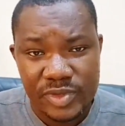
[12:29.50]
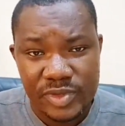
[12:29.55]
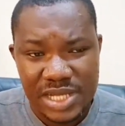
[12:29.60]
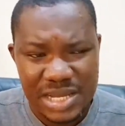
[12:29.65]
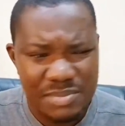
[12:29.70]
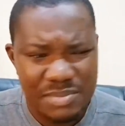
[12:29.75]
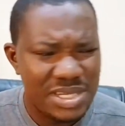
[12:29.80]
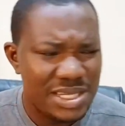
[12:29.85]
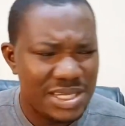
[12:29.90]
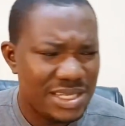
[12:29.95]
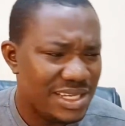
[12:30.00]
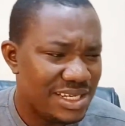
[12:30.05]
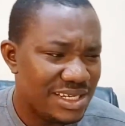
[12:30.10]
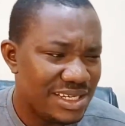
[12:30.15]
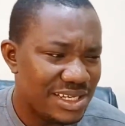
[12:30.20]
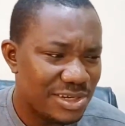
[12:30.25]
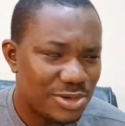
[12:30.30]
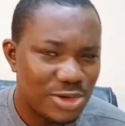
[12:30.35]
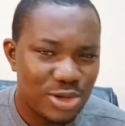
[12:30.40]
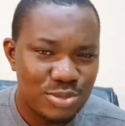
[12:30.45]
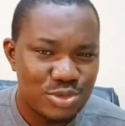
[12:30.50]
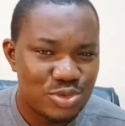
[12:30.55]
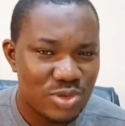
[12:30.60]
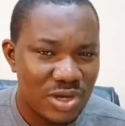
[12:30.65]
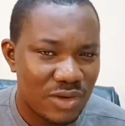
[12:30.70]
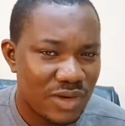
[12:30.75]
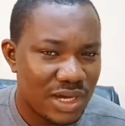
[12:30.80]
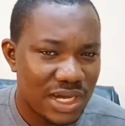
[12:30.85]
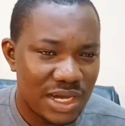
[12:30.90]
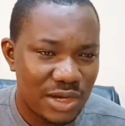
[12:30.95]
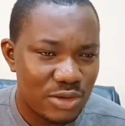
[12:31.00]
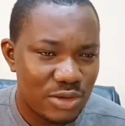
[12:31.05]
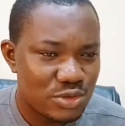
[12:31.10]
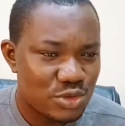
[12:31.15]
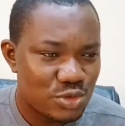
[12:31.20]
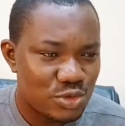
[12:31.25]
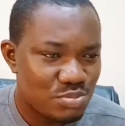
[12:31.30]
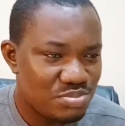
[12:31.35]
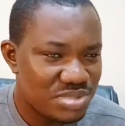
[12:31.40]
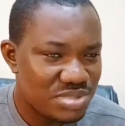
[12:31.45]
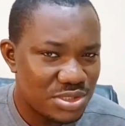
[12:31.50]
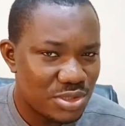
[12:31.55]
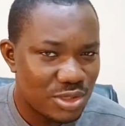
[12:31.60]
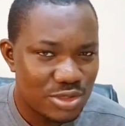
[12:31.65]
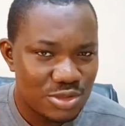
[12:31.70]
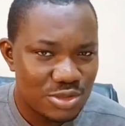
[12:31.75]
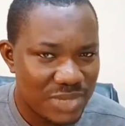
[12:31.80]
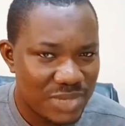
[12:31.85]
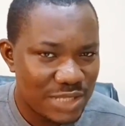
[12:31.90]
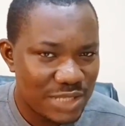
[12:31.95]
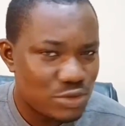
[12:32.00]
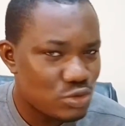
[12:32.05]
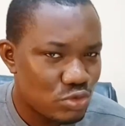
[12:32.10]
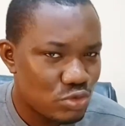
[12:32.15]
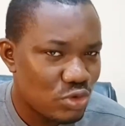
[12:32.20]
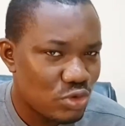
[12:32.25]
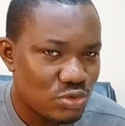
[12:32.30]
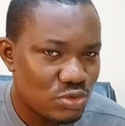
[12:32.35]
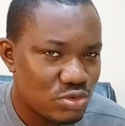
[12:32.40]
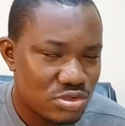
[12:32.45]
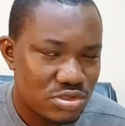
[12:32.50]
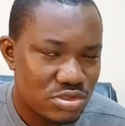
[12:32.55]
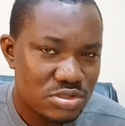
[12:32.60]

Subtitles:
I mean, they come to our house to beat us by 2 goals.